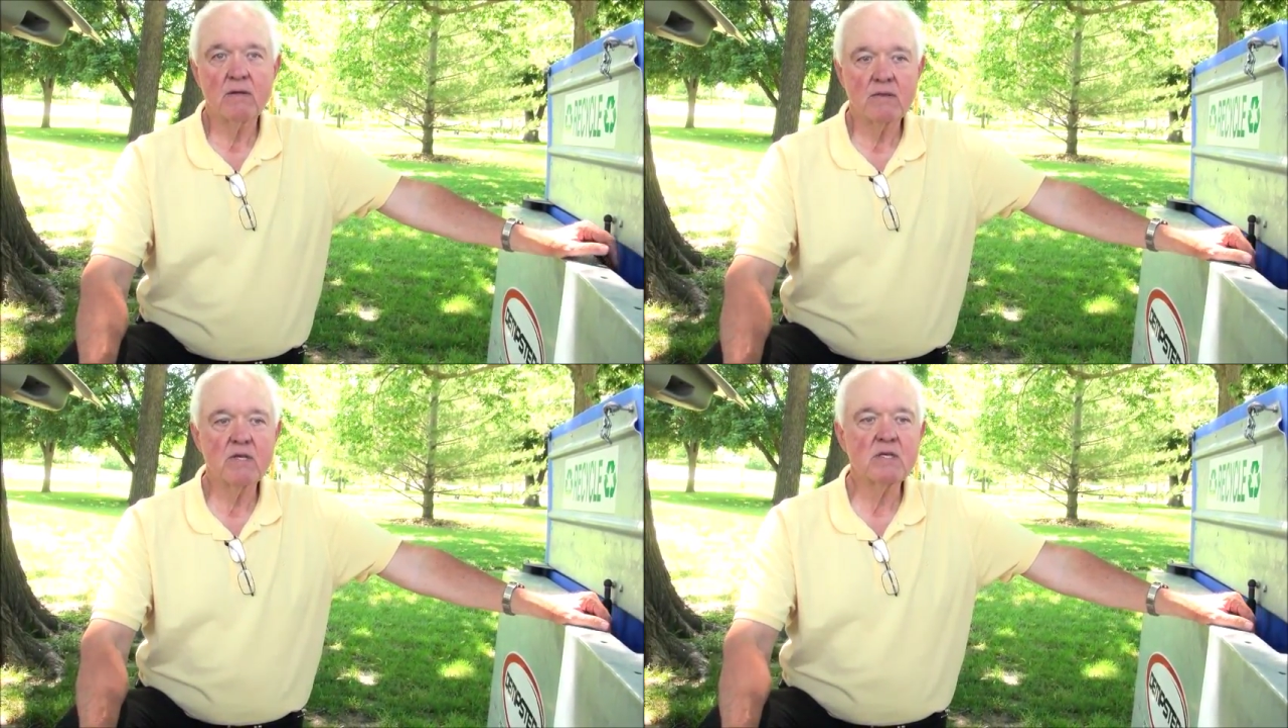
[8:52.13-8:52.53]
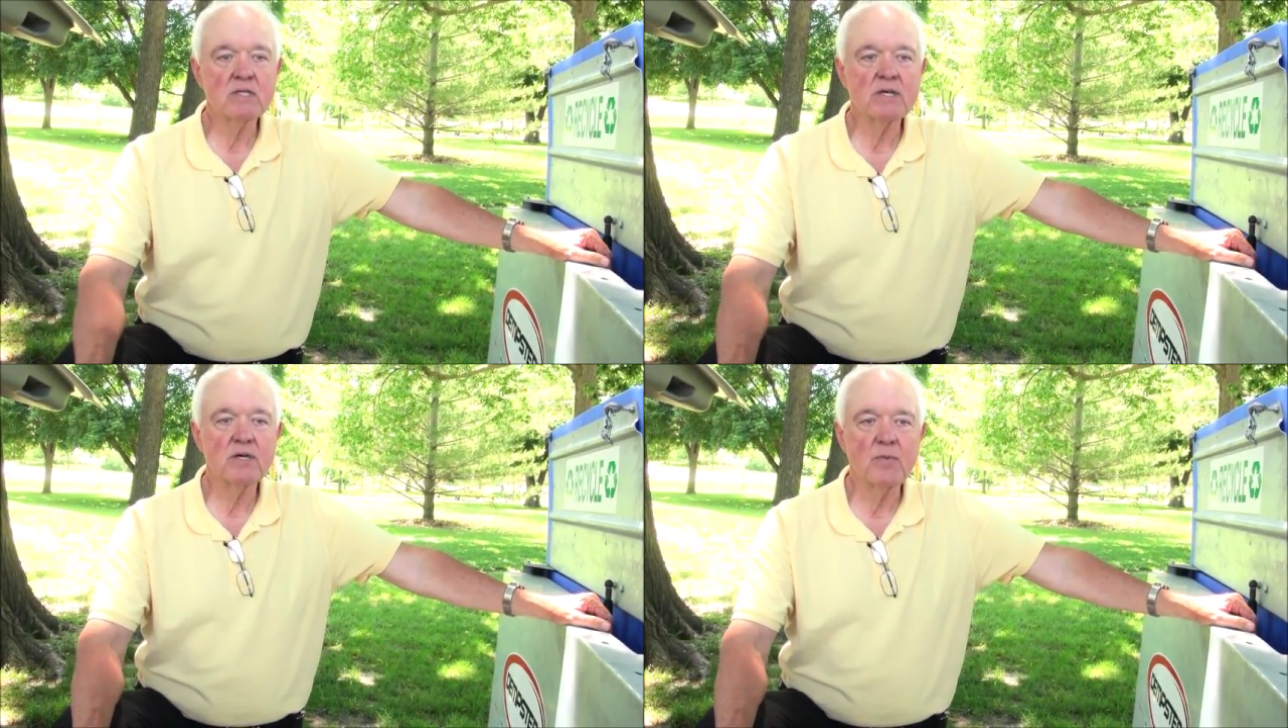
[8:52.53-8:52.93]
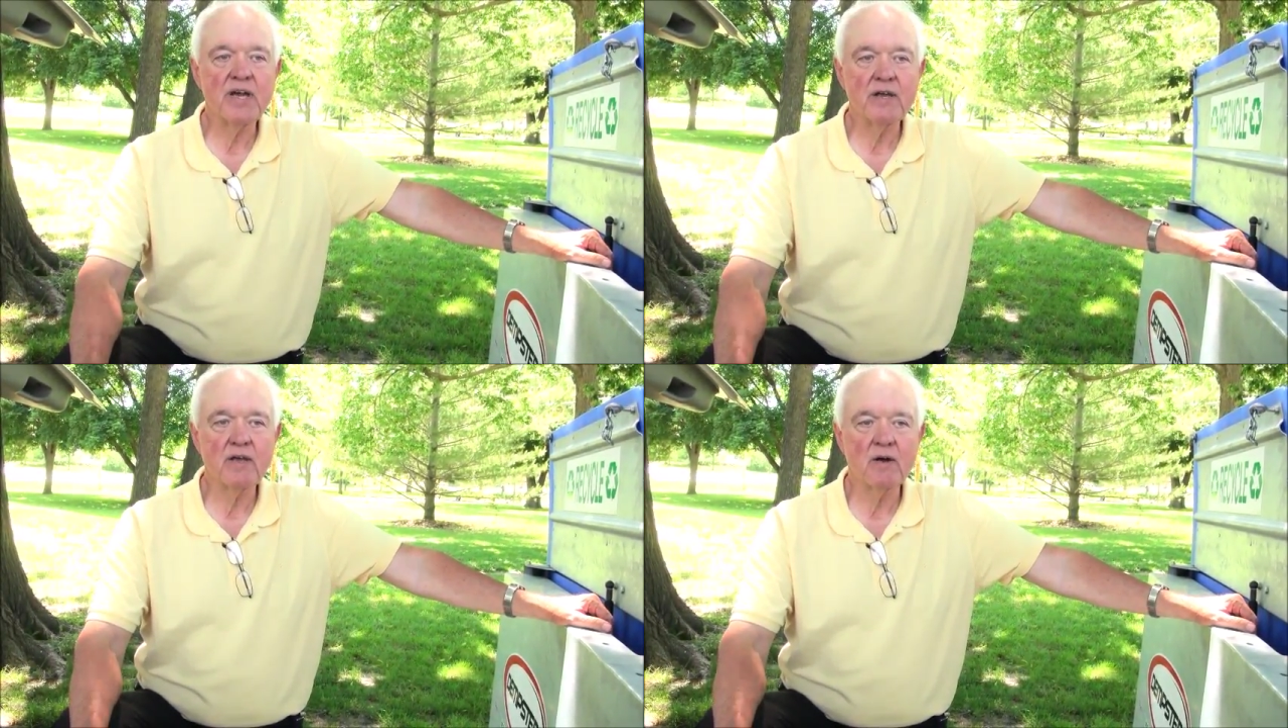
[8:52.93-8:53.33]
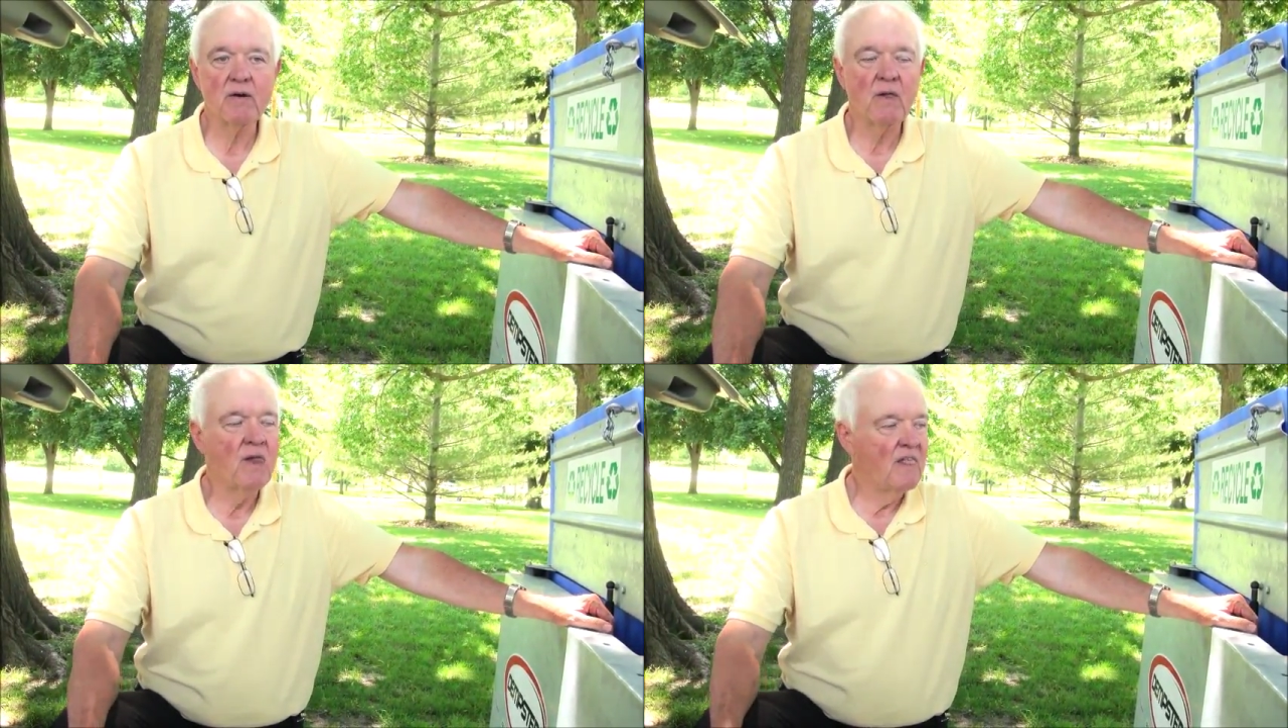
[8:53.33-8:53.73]
This is a good way to go.
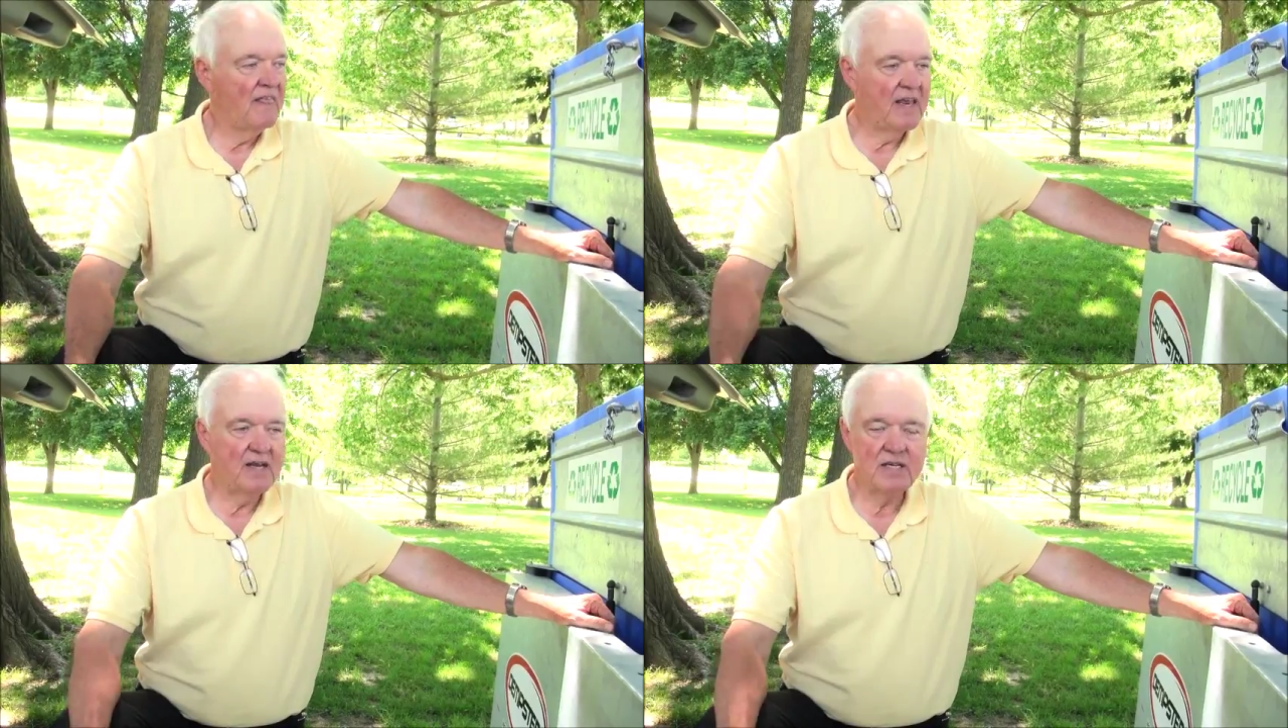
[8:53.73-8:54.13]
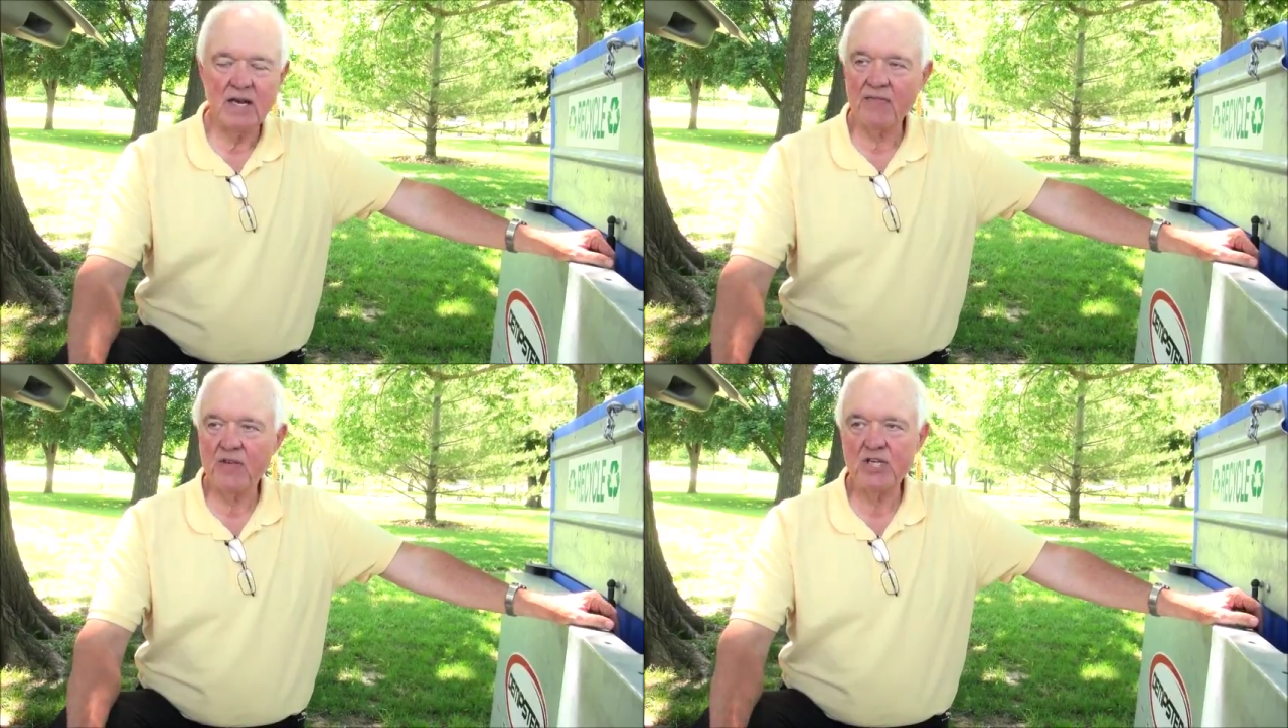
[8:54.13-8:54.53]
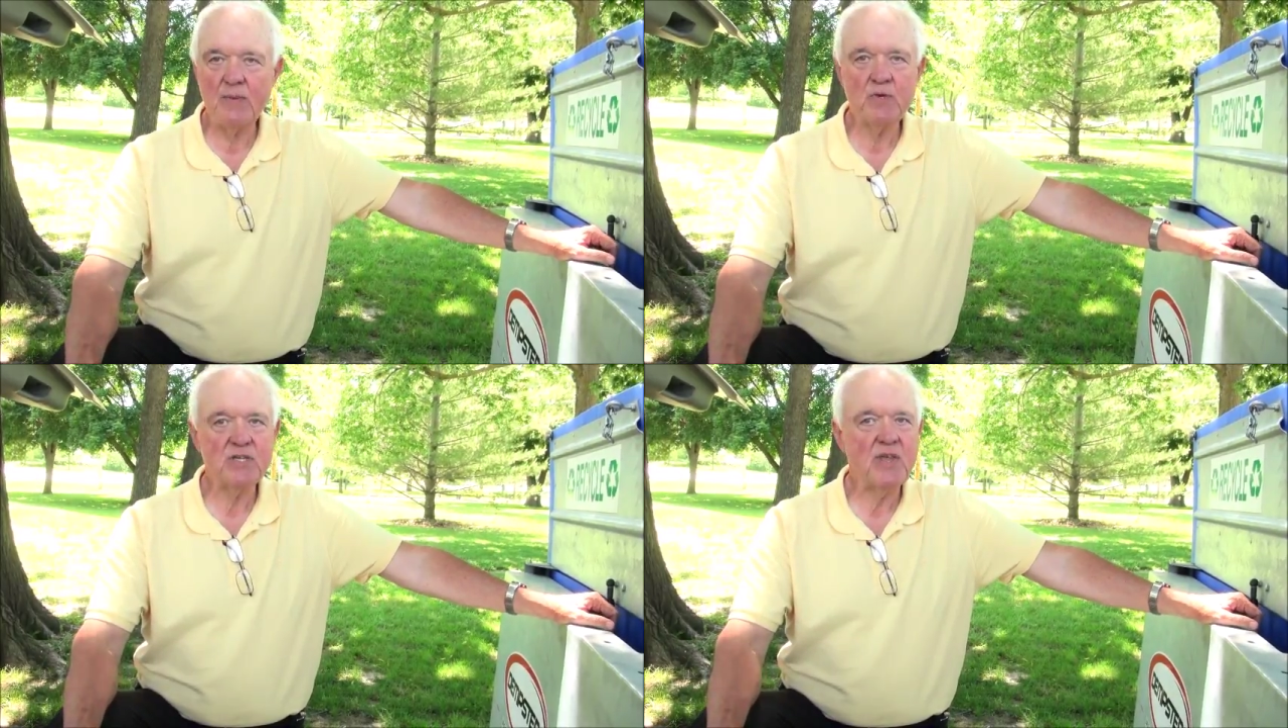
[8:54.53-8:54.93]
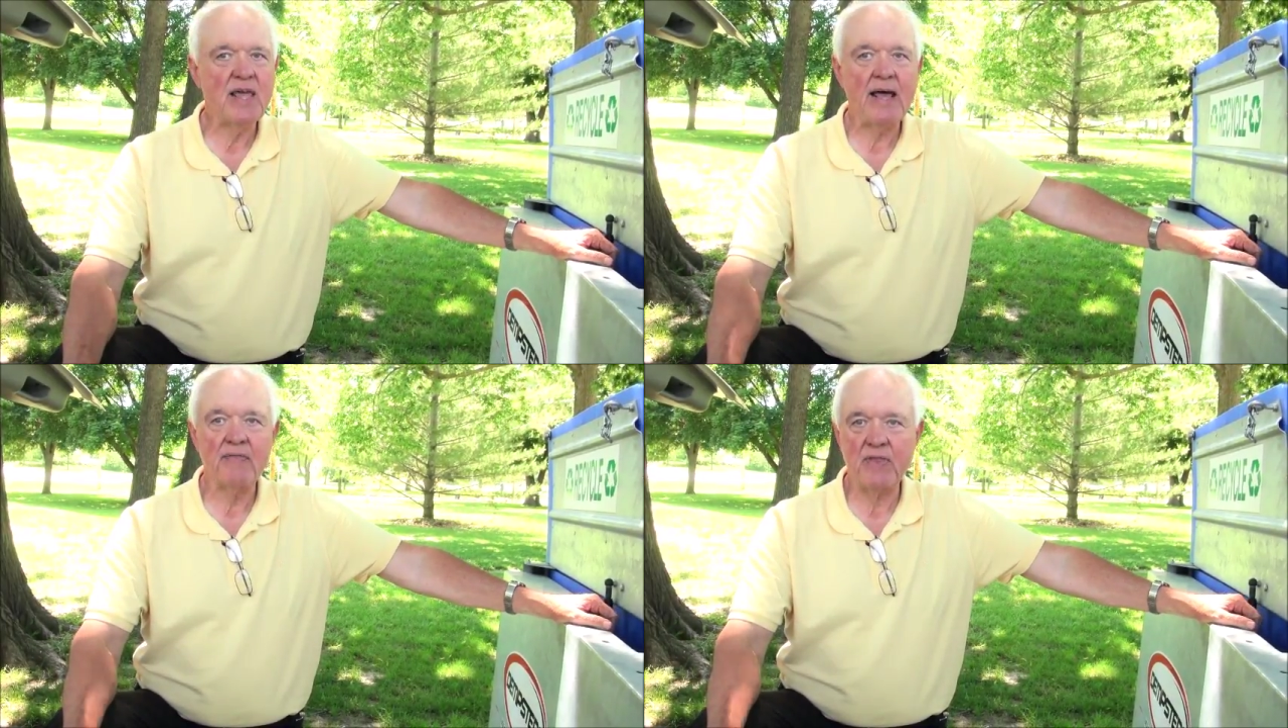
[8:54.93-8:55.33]
It is not the cheapest thing
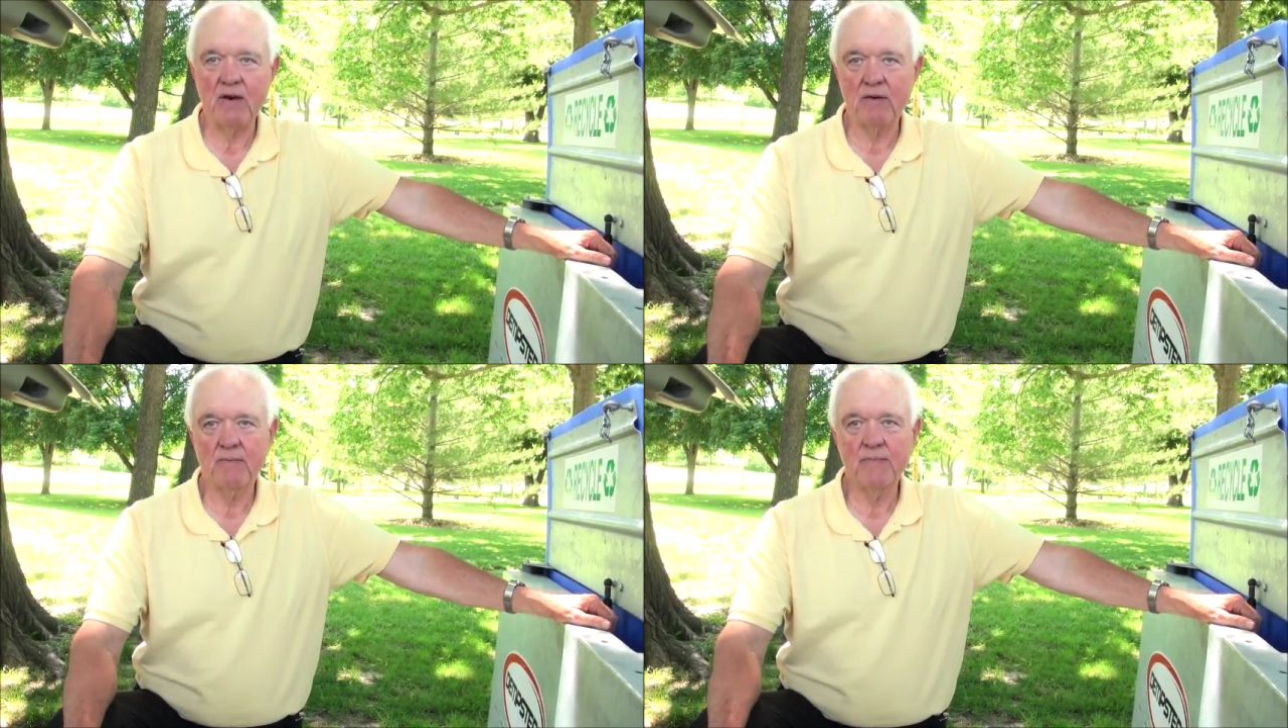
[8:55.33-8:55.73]
out there.